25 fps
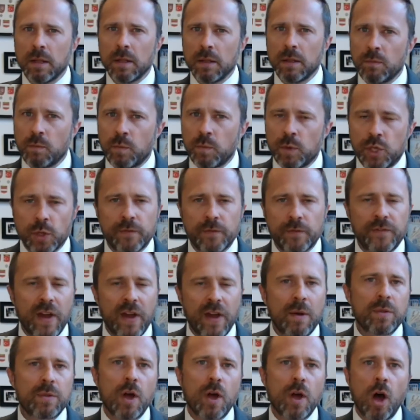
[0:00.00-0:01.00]
what you'll
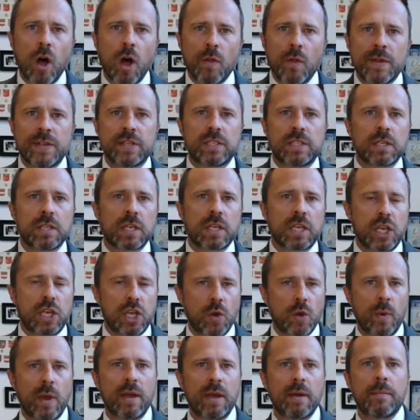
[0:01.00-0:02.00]
find with all these
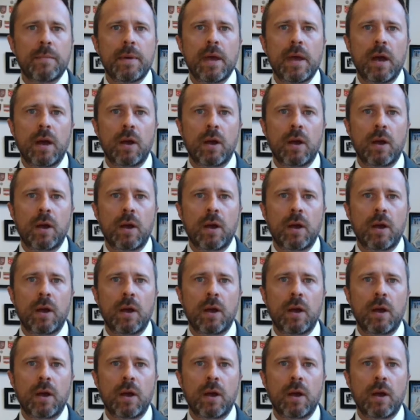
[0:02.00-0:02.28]
QM